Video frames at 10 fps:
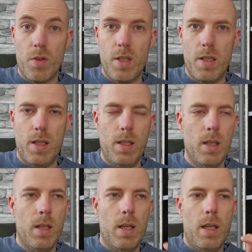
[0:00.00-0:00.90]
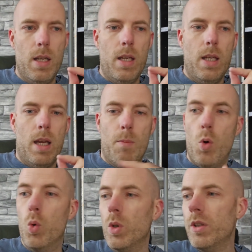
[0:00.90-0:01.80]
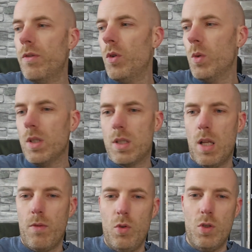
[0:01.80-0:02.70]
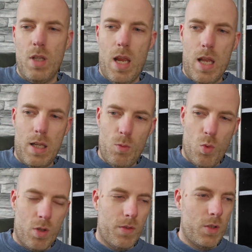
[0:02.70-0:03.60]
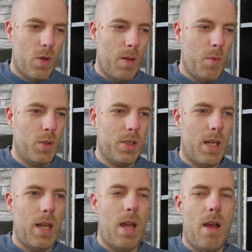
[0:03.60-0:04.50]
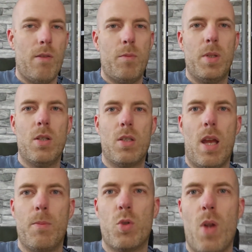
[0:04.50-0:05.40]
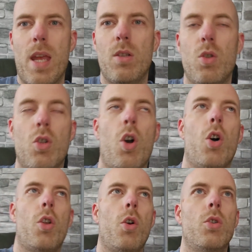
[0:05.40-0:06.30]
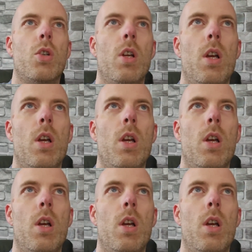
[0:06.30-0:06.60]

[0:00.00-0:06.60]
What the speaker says: for the day. I'm holding the phone instead of using any one of the tripods that I have because I'm trying to cut out